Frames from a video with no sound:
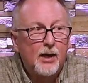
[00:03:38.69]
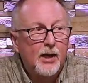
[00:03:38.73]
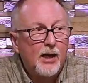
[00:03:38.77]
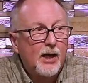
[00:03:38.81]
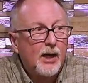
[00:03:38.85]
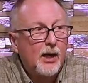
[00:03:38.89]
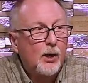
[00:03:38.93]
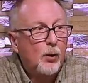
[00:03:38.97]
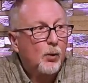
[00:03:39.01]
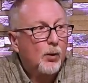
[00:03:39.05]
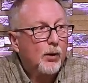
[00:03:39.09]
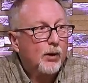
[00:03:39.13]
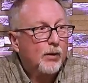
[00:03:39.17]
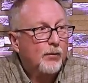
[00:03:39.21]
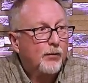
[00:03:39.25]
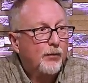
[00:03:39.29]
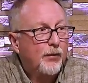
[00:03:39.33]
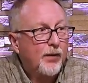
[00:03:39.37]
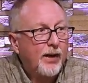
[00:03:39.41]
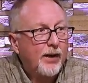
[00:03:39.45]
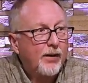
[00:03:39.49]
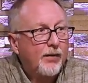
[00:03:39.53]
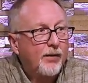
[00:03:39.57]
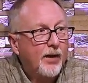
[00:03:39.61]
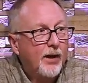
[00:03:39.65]
He would
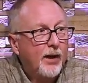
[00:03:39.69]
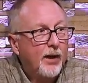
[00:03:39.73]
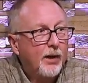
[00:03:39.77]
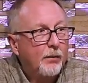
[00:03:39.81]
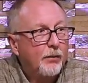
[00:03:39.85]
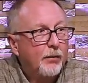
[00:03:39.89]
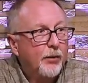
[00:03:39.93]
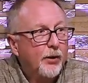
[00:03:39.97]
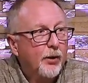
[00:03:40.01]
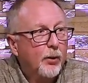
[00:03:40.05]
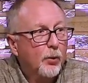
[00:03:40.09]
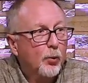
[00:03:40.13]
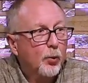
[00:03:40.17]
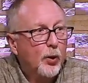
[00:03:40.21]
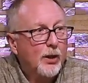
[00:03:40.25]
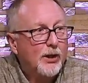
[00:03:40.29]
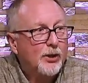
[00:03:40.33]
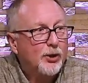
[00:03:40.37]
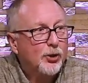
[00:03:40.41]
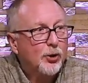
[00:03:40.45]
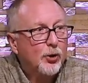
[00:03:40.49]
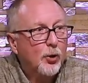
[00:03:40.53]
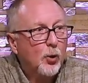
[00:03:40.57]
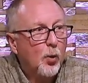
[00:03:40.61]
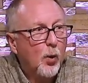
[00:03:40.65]
feed them the
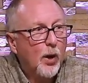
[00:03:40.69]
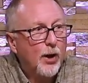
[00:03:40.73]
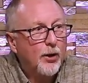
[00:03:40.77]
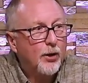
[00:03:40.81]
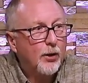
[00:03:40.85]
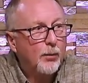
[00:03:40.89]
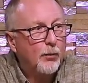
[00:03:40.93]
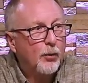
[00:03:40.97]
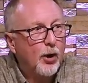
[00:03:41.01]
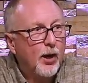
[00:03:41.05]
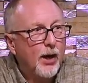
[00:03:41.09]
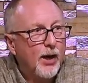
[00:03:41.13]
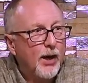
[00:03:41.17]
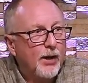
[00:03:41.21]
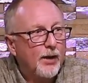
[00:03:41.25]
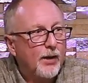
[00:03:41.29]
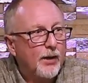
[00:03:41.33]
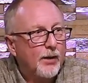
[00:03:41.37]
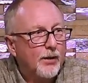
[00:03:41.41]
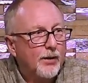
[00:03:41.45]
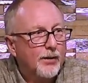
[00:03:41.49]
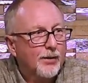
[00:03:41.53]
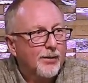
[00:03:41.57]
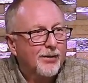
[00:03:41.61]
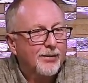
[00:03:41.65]
original wonder bread,
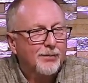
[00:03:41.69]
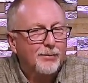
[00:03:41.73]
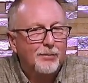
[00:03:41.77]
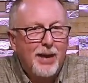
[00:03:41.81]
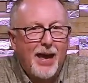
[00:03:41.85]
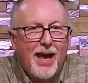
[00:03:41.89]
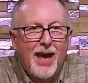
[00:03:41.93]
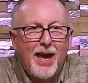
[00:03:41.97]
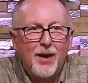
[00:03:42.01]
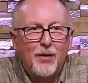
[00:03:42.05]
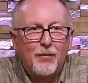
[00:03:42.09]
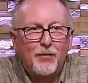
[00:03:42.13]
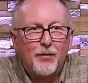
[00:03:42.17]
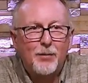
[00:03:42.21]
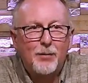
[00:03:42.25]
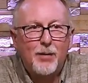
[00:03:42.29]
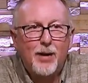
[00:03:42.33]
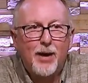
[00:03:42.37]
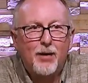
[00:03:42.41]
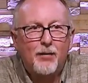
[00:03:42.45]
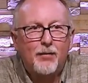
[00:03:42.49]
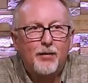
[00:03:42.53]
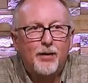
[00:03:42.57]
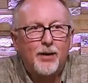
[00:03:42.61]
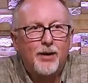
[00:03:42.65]
manna from
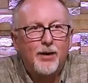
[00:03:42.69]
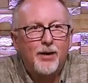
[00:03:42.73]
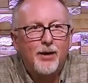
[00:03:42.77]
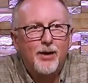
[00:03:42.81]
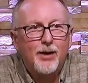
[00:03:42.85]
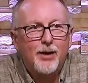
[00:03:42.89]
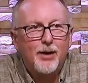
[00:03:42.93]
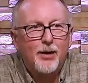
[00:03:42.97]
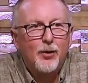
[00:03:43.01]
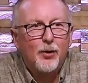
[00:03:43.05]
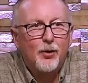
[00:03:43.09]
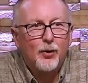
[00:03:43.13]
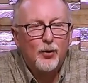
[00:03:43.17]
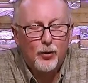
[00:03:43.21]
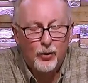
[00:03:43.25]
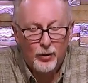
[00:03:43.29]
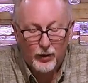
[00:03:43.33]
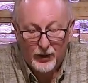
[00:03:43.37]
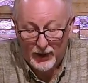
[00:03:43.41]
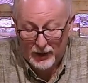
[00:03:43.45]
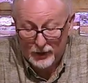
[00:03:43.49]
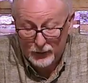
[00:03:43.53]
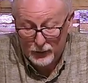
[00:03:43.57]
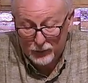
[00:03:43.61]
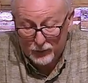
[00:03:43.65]
heaven, or
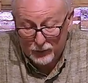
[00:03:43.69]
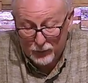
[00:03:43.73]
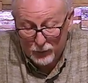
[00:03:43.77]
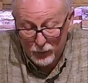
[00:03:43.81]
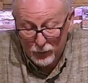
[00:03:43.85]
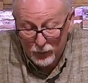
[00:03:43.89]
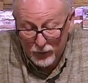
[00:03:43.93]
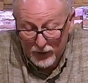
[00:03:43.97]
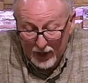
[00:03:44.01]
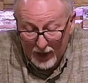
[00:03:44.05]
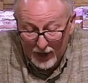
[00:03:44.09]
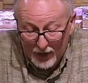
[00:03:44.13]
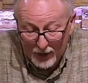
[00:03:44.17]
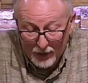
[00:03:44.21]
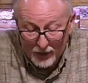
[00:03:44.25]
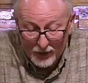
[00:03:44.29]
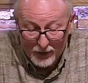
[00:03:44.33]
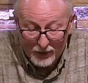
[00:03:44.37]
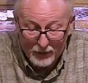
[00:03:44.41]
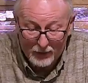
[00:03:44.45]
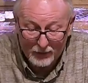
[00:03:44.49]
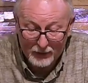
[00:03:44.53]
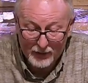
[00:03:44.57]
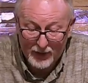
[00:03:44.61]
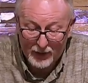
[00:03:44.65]
angel food cake,
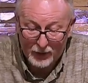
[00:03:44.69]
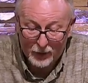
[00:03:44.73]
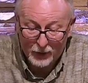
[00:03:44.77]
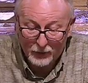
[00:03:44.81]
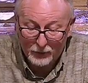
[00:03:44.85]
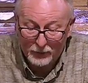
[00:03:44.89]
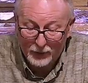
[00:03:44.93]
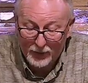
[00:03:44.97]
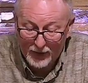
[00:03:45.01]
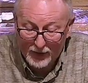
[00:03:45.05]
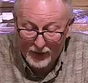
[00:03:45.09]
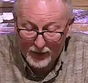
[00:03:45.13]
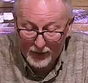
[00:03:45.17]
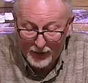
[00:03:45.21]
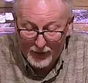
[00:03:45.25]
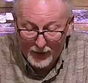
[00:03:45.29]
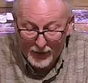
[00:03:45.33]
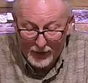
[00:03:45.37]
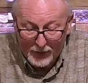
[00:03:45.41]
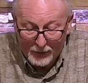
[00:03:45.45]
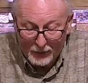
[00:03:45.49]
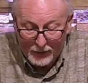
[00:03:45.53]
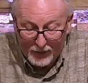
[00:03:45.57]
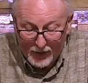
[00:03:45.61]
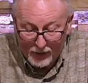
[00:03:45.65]
take your pick.
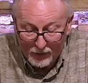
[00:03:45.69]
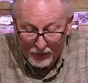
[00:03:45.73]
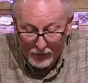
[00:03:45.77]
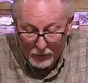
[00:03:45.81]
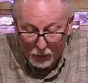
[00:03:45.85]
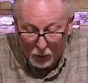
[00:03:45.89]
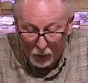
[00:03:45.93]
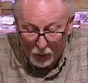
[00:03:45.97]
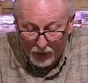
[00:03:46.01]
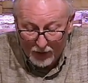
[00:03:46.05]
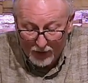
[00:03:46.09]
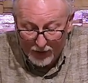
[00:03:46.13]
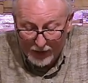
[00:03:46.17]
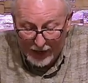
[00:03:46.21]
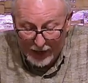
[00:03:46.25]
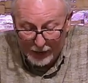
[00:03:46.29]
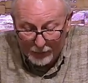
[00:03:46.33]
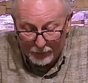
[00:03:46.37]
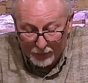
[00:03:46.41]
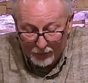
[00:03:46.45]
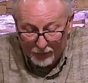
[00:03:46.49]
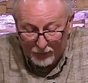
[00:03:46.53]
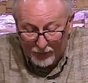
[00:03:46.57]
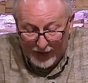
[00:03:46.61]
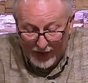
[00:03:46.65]
But every morning God
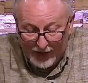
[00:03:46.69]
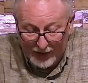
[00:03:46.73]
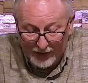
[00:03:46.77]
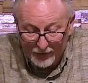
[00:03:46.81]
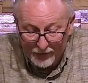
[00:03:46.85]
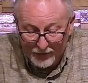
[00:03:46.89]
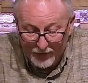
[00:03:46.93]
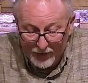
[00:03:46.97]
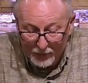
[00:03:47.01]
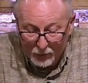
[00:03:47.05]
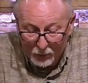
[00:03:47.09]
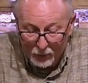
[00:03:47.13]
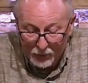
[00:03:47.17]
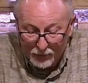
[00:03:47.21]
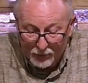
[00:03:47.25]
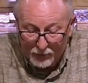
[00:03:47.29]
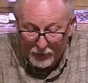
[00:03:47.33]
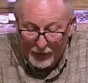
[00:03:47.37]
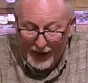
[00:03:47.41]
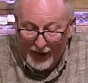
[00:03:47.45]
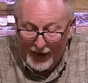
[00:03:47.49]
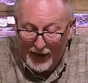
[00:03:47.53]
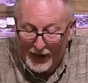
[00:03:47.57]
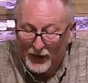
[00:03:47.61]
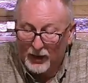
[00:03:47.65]
provided them with
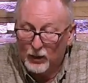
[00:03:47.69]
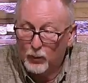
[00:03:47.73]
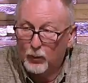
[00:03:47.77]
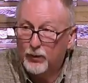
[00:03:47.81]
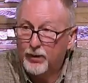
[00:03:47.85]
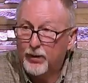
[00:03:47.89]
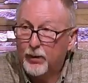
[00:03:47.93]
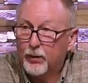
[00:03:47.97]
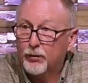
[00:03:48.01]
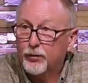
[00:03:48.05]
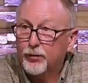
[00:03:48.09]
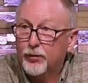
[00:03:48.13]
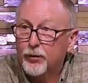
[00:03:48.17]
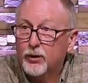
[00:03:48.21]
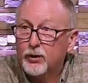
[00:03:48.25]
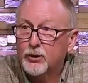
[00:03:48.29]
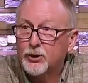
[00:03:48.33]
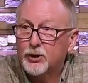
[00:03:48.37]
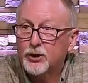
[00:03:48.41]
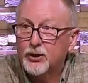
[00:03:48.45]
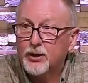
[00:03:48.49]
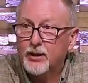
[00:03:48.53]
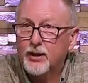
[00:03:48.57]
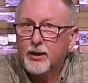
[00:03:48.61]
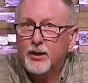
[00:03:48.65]
manna. When they were
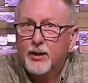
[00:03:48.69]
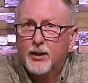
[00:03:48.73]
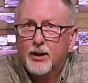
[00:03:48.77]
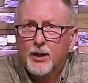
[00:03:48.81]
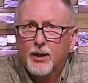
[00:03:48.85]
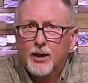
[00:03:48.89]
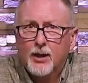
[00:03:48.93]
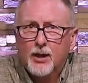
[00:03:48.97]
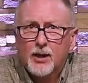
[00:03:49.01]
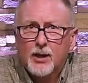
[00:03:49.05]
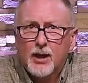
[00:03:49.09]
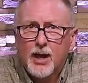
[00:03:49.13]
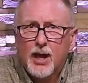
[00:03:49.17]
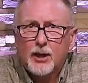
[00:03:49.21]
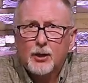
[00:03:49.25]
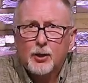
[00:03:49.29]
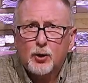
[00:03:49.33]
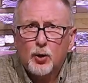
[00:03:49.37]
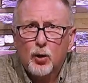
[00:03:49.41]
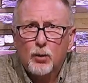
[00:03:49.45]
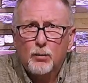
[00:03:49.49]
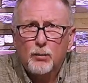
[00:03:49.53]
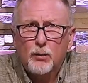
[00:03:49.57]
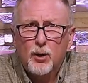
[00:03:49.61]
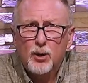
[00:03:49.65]
thirsty, God
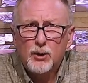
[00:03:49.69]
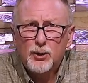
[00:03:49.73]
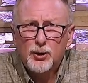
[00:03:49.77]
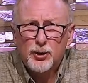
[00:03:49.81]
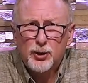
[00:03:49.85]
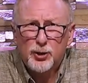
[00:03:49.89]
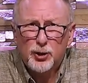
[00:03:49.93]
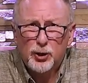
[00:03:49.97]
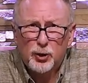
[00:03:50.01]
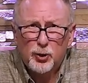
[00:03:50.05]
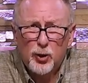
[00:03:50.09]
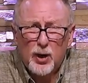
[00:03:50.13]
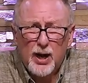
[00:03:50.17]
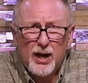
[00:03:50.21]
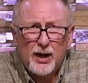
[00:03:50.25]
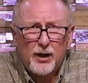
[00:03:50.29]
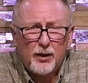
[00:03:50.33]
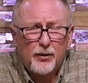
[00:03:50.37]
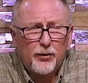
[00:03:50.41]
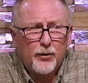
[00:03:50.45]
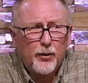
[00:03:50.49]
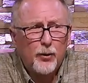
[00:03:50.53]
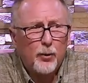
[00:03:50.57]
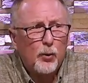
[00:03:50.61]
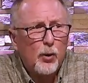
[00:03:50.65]
told Moses, Strike
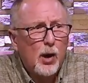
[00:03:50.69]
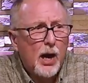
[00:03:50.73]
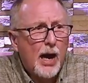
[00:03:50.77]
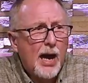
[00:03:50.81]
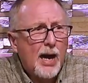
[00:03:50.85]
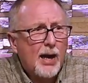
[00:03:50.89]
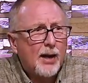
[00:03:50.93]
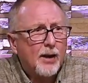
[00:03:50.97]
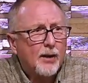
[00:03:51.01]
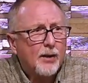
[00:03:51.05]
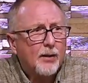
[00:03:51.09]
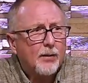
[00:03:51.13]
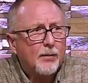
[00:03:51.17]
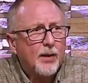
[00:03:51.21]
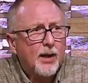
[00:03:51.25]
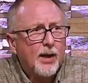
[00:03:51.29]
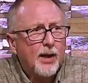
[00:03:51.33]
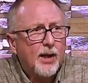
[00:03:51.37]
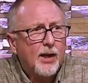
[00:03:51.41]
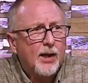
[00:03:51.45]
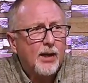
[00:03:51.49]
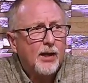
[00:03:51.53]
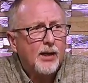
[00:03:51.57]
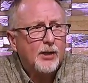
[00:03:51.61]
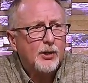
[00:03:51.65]
the rock,
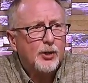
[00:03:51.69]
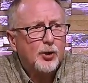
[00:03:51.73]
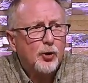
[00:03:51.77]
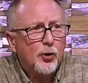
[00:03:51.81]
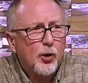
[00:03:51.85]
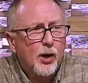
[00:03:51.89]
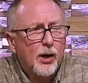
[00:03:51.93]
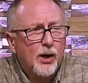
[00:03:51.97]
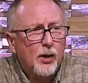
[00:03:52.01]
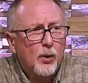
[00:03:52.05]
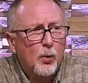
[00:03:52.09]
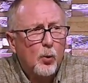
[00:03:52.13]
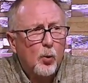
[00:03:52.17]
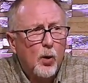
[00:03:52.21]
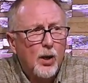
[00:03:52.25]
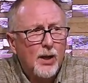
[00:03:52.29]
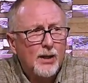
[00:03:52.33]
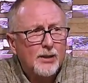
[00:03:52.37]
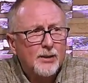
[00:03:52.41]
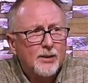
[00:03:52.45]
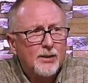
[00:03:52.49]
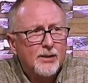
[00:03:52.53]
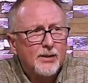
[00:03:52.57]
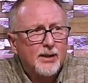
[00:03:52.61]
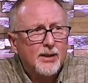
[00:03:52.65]
and he struck it
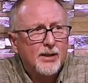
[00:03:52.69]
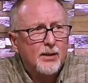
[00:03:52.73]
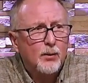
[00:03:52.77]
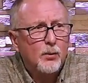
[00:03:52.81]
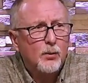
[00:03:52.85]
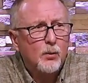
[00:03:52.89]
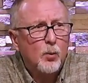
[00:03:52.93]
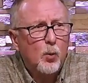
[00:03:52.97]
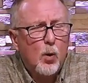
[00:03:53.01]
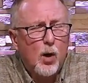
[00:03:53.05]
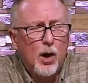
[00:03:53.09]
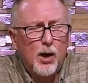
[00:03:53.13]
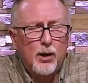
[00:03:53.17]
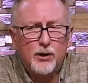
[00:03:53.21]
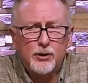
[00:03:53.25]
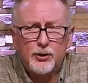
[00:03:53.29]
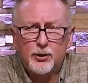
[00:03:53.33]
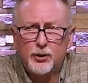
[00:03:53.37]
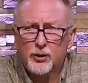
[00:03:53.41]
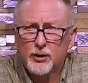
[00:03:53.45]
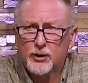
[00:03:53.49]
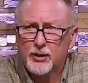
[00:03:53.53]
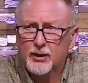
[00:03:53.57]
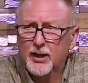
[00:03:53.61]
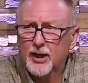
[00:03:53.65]
once, and water
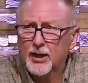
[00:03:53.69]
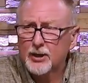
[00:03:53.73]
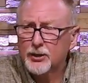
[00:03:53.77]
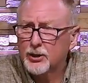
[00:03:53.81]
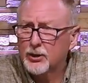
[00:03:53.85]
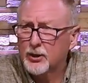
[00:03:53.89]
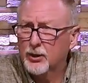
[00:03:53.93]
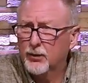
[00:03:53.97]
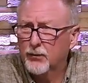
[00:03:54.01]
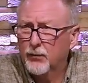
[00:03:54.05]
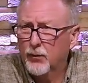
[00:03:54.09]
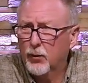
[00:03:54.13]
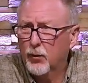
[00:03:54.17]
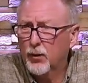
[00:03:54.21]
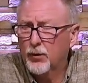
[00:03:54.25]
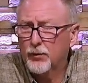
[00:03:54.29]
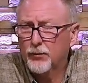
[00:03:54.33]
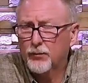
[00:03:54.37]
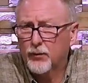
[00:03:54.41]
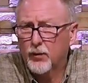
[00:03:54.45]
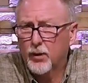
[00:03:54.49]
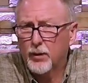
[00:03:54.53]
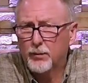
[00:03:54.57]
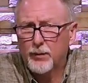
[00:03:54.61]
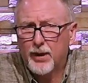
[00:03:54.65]
started gushing forth
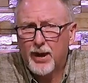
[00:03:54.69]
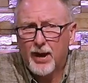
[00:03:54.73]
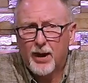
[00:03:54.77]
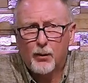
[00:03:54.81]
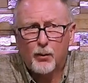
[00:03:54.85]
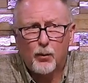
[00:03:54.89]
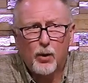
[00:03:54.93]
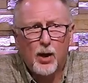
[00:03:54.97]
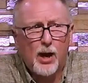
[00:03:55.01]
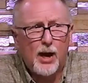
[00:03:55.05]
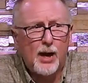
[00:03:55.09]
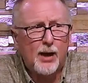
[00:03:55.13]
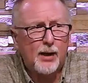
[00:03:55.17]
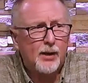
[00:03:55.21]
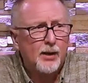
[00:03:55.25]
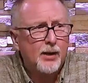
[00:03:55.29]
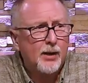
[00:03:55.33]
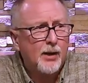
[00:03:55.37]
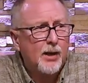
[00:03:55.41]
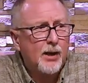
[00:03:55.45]
from that rock.